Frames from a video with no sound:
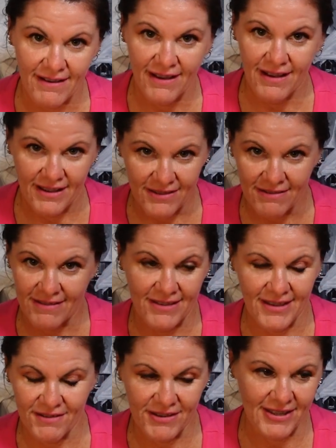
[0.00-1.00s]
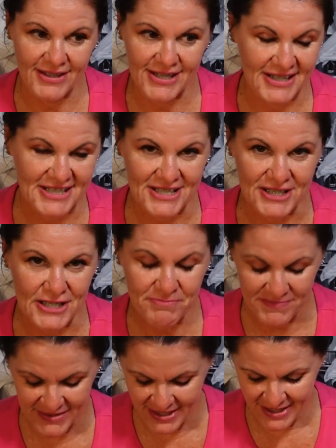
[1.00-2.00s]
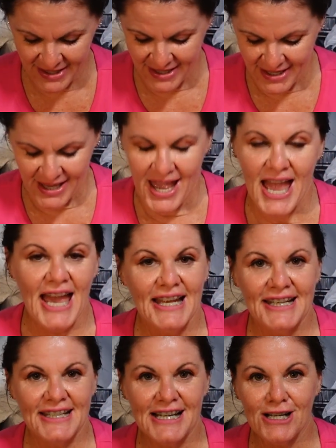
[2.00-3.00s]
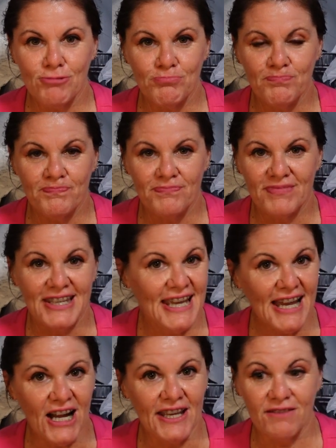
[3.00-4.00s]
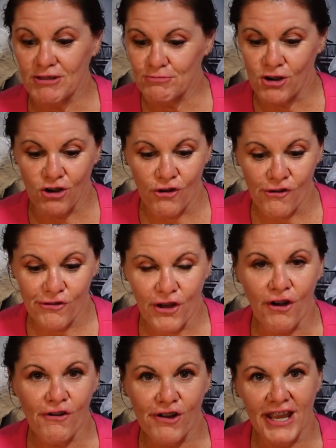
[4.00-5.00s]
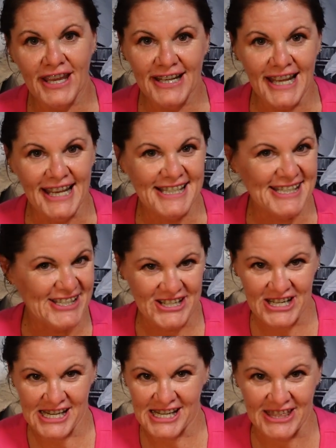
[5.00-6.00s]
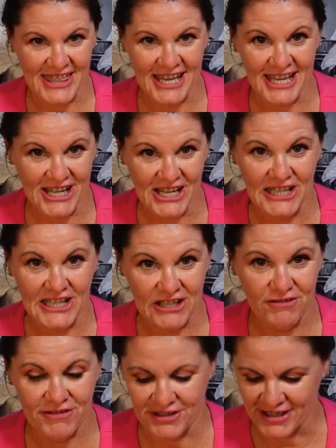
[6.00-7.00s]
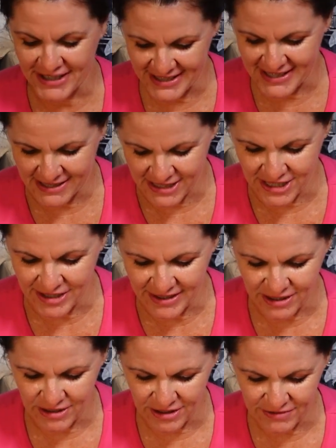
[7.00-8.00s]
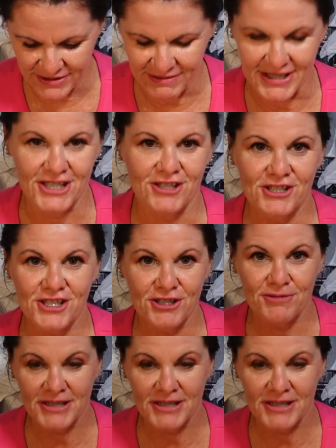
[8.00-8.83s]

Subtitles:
bag of wash and you could get all the sapphires out of the wash. So he's come out with that. And I said,